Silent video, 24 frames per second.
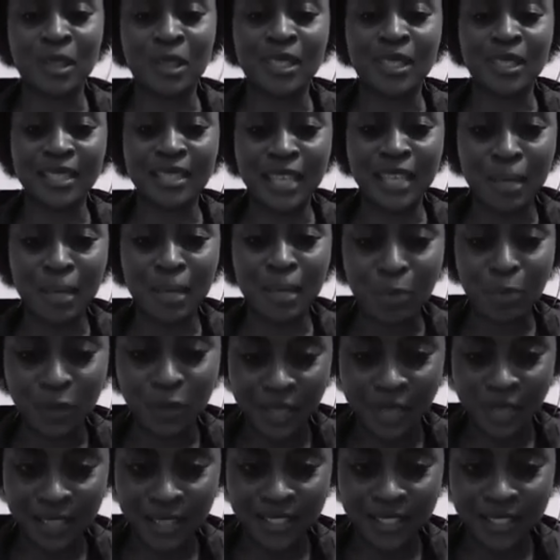his
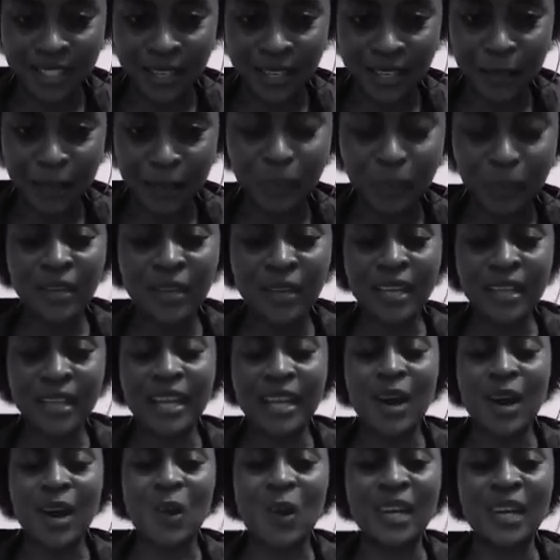impotency.
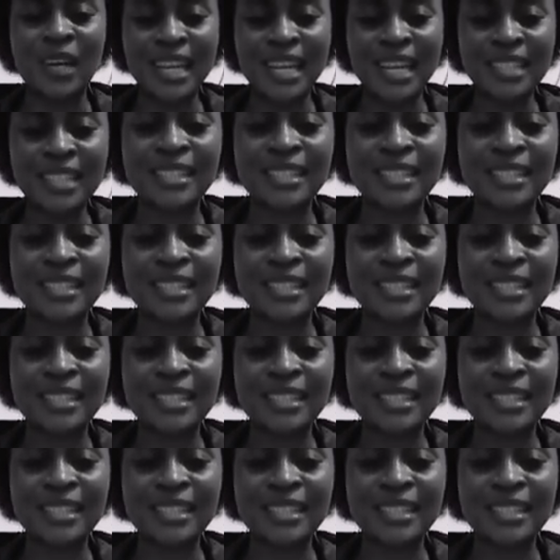Now let's